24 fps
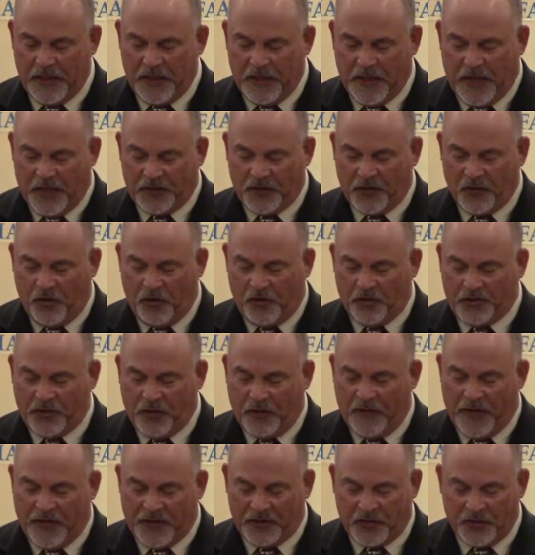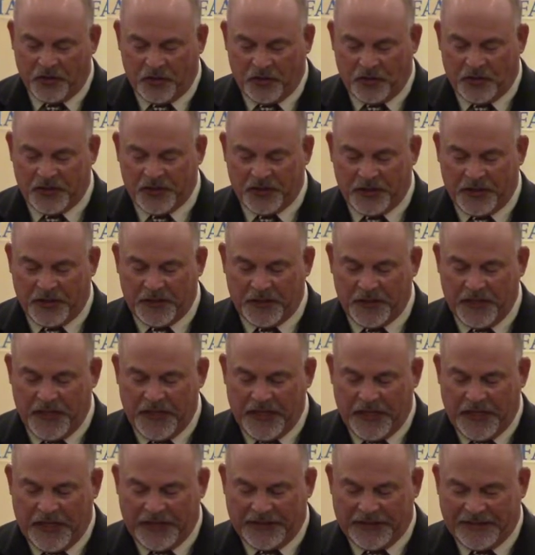I should also mention Tricia
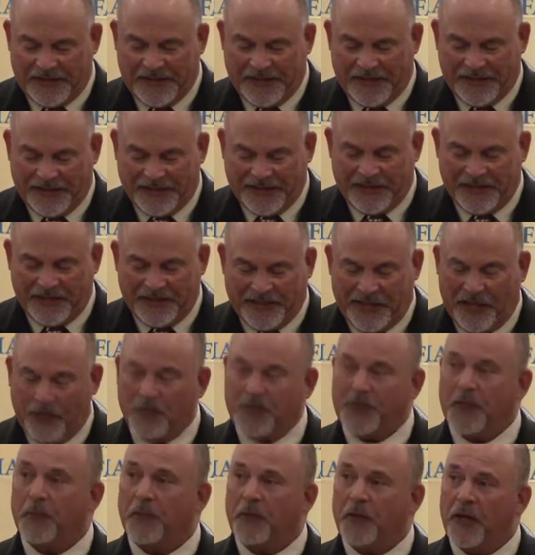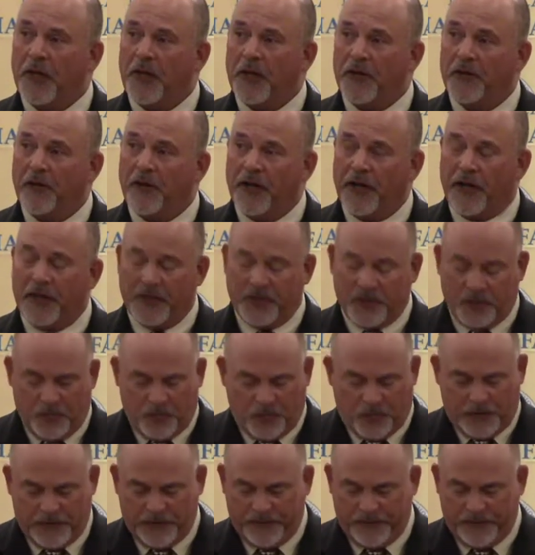has done this since I was a player in high school.